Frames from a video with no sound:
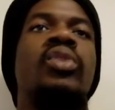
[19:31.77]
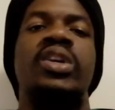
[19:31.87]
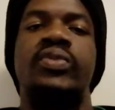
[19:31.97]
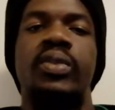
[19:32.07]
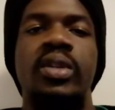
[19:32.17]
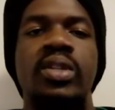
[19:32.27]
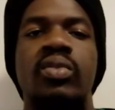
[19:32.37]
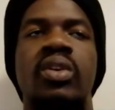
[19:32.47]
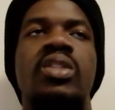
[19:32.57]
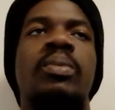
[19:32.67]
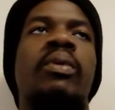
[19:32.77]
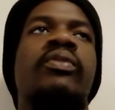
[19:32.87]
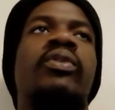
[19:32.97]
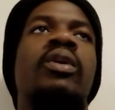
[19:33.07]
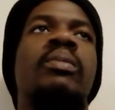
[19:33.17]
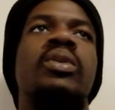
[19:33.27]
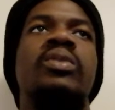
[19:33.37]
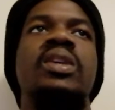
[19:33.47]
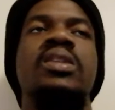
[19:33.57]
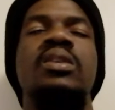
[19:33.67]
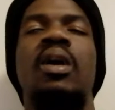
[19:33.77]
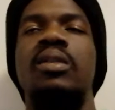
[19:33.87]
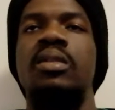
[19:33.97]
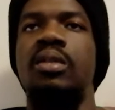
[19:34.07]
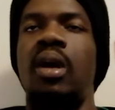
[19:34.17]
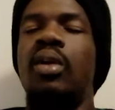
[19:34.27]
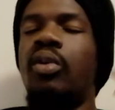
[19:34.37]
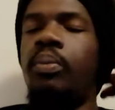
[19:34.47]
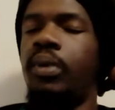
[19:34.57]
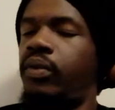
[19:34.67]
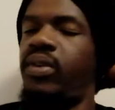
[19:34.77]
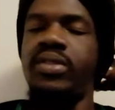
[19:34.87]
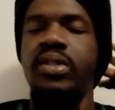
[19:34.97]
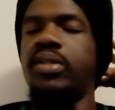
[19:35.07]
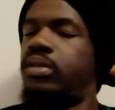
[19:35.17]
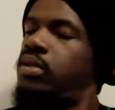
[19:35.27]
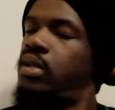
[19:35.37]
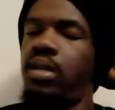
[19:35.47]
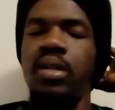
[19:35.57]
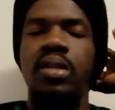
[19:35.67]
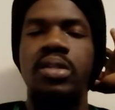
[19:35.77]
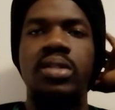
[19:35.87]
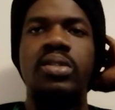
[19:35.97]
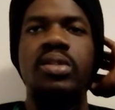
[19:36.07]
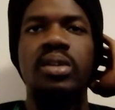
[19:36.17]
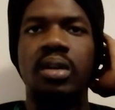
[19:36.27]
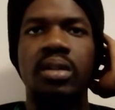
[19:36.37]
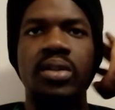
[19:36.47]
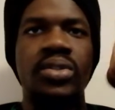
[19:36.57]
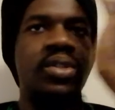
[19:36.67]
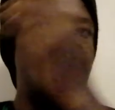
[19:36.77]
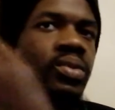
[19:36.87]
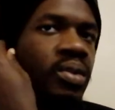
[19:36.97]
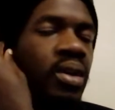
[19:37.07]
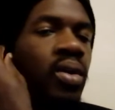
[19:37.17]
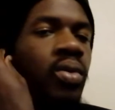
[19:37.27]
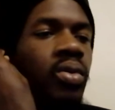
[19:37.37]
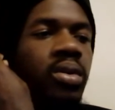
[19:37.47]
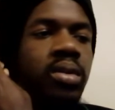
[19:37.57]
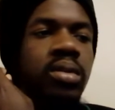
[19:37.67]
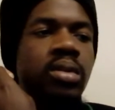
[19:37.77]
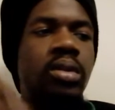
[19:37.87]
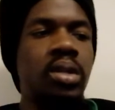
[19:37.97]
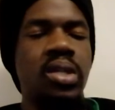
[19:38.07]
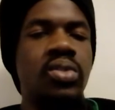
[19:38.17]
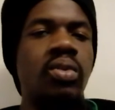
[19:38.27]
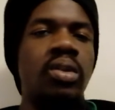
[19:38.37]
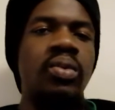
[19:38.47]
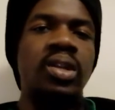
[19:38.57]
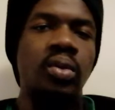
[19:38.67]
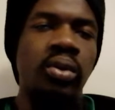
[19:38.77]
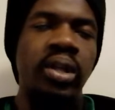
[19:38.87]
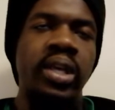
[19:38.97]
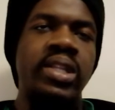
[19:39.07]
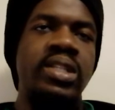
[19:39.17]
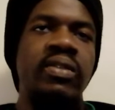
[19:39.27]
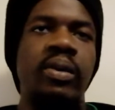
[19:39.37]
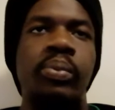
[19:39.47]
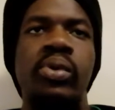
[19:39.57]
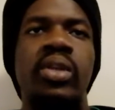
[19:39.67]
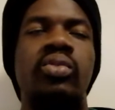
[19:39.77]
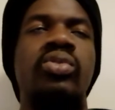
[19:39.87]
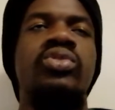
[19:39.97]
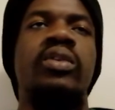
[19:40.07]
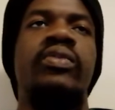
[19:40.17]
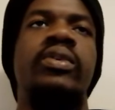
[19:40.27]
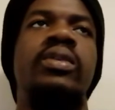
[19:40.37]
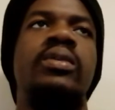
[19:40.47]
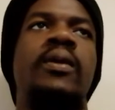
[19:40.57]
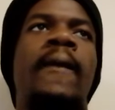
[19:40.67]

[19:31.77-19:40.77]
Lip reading: Rashford is looking to perform. You know, he's gotten a couple of assists since the start of the season with a goal. He scored the winning goal against Liverpool at Old Trafford.